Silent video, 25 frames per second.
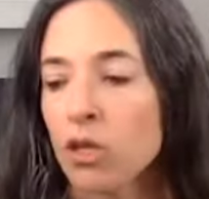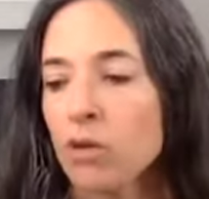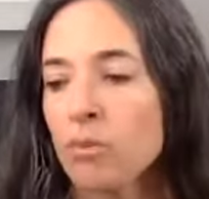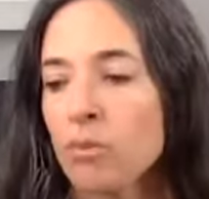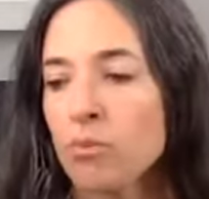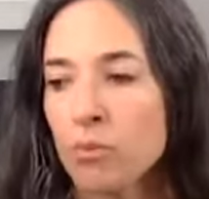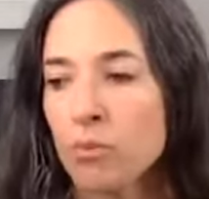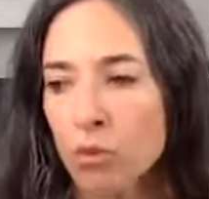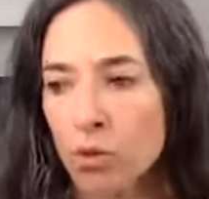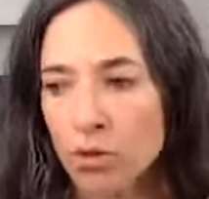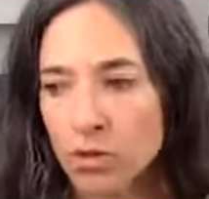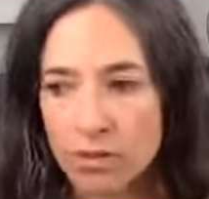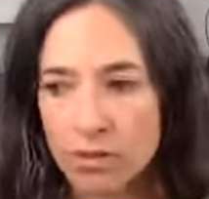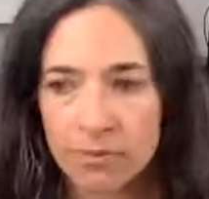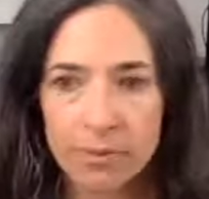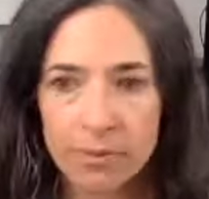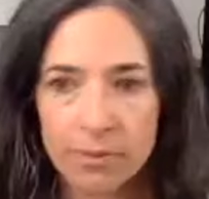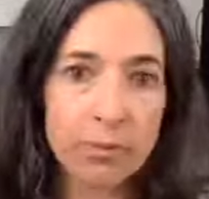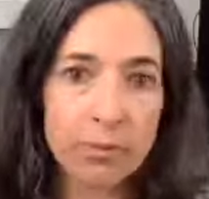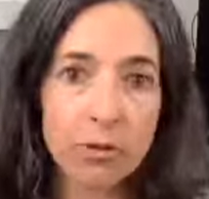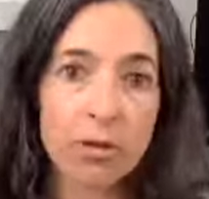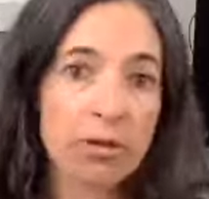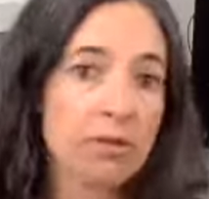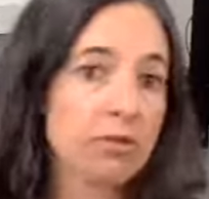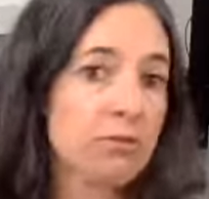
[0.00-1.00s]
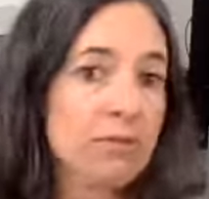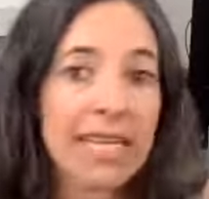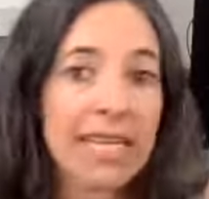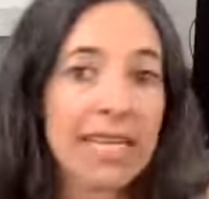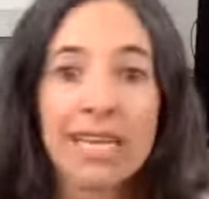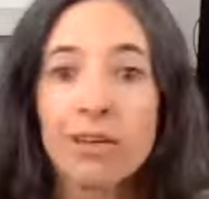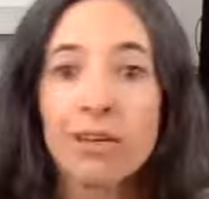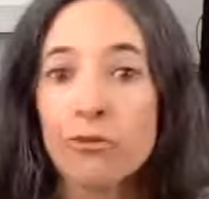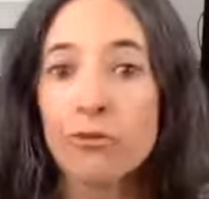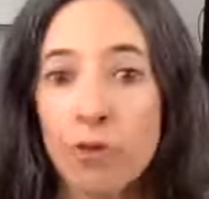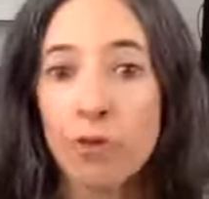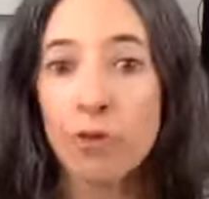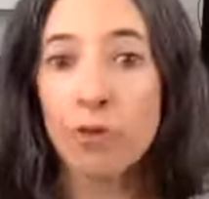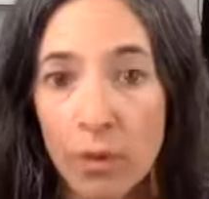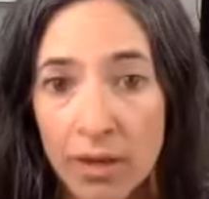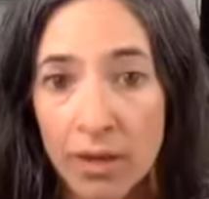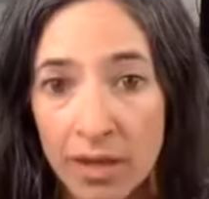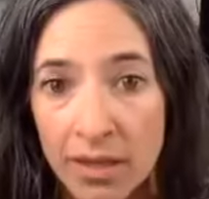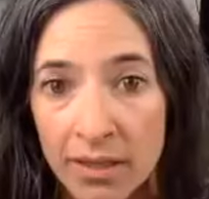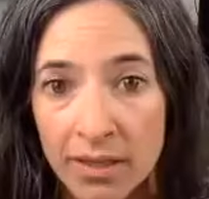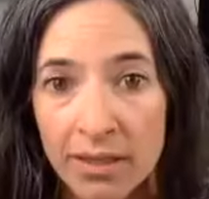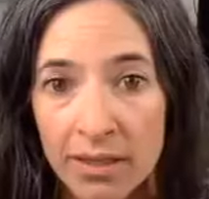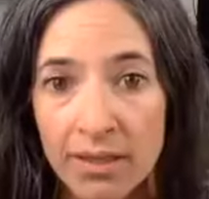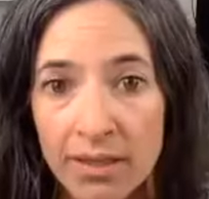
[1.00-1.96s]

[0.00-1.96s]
most people lean forward,